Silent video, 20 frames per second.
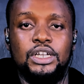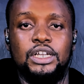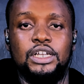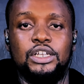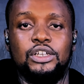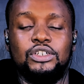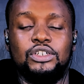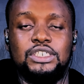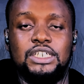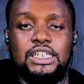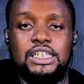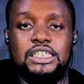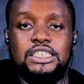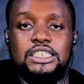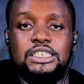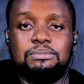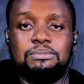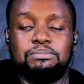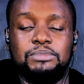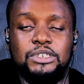in your
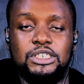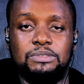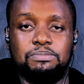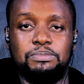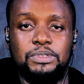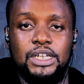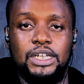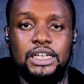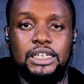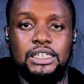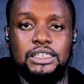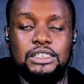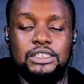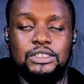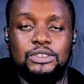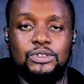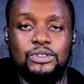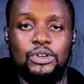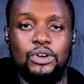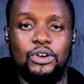challenge in bass playing.
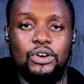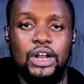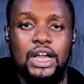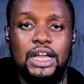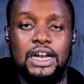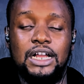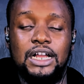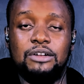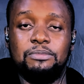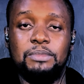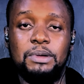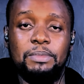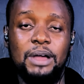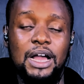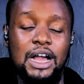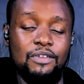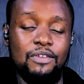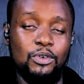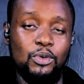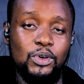All right, and
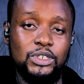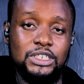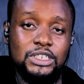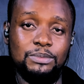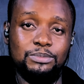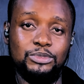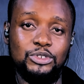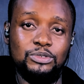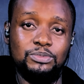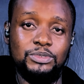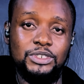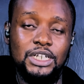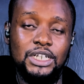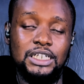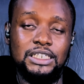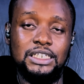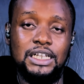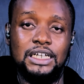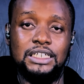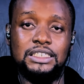remember I have a WhatsApp group
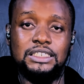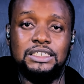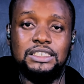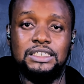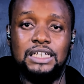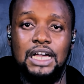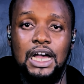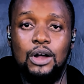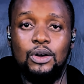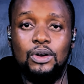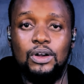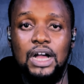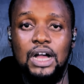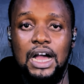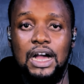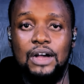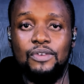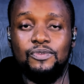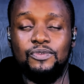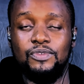chat that I
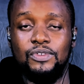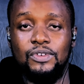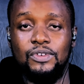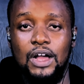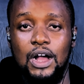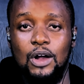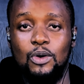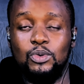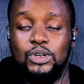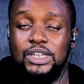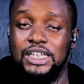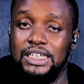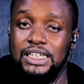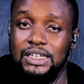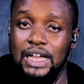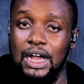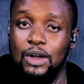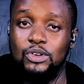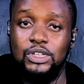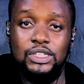will
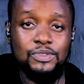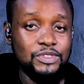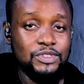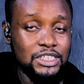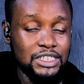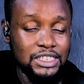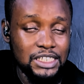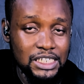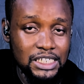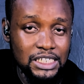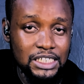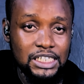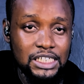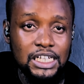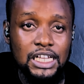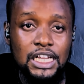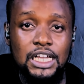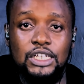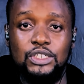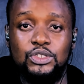leave the link
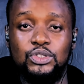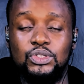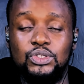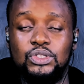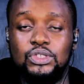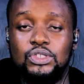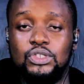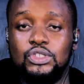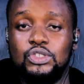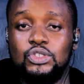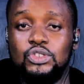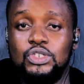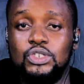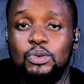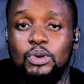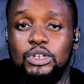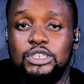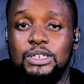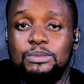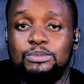to the
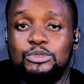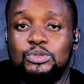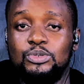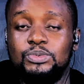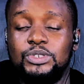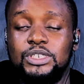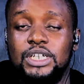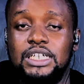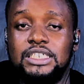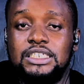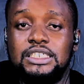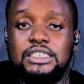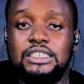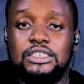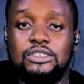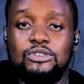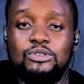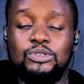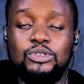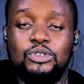WhatsApp group chat in the
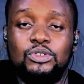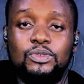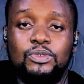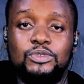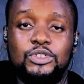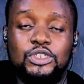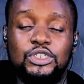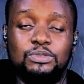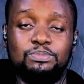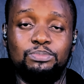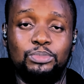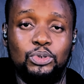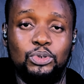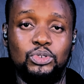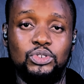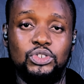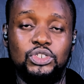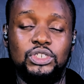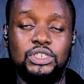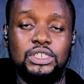description of this
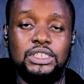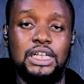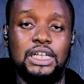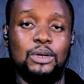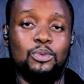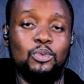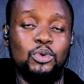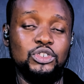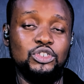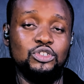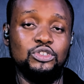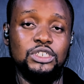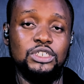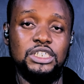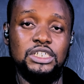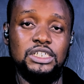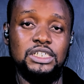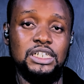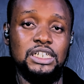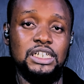post, that once you
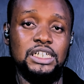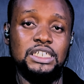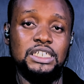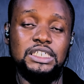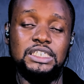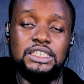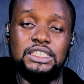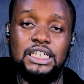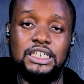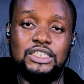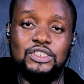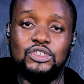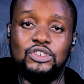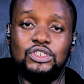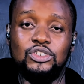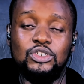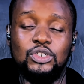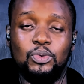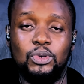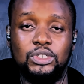click the link, it takes you
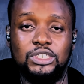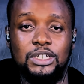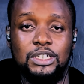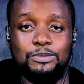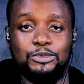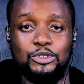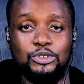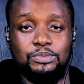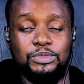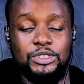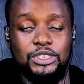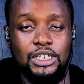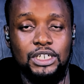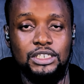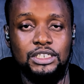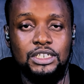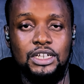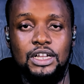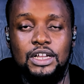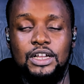into the WhatsApp group
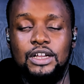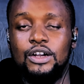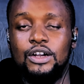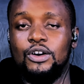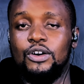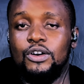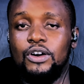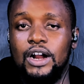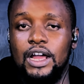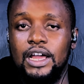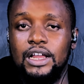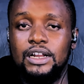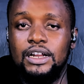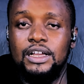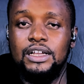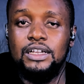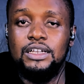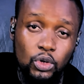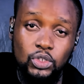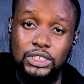chat. All right,
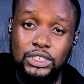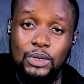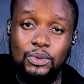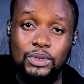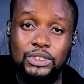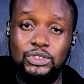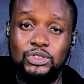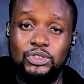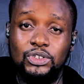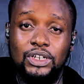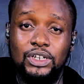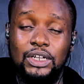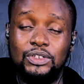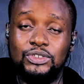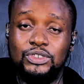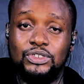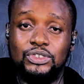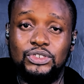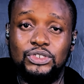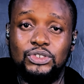also I want to
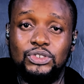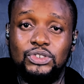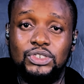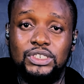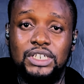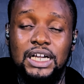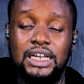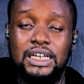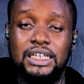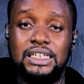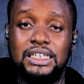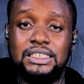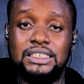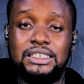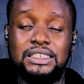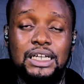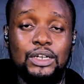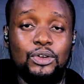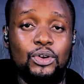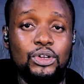announce to you that
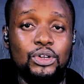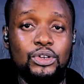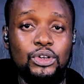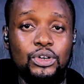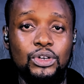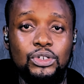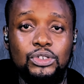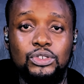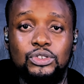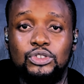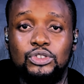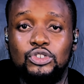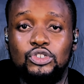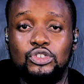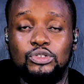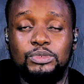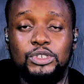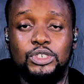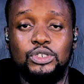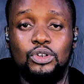it's an honor
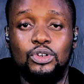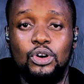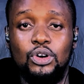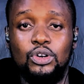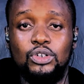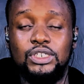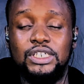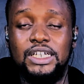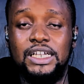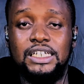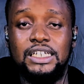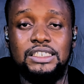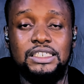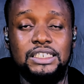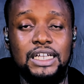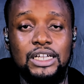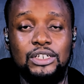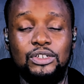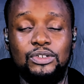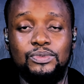to be called a
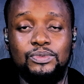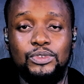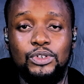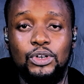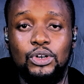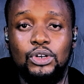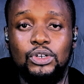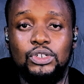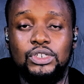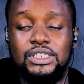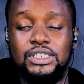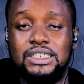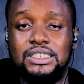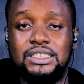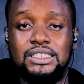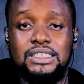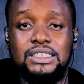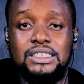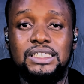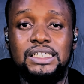child of God.
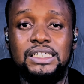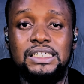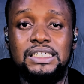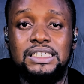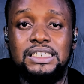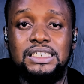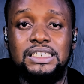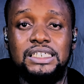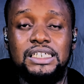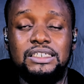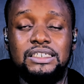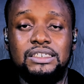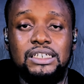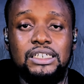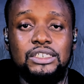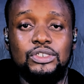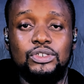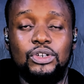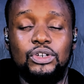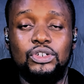It's indeed a
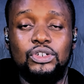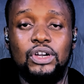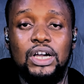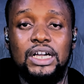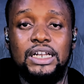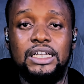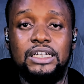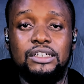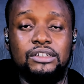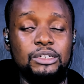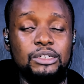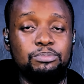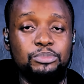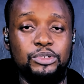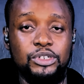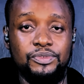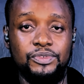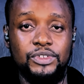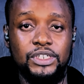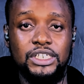great honor and a great
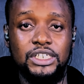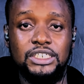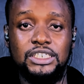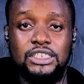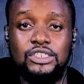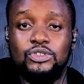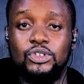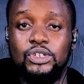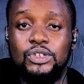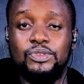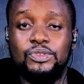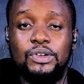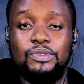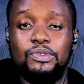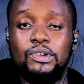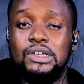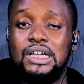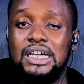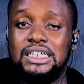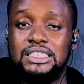privilege. So if you have
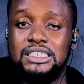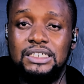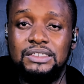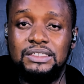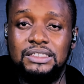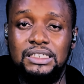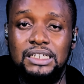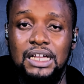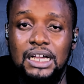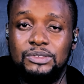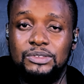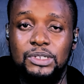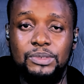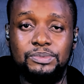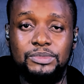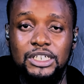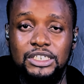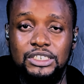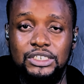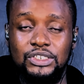not
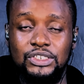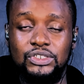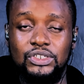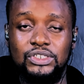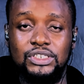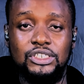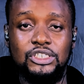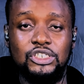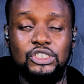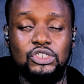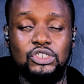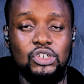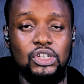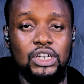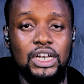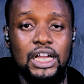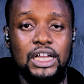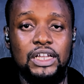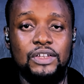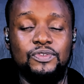accepted Jesus into your
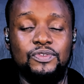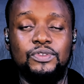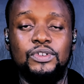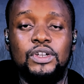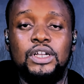life,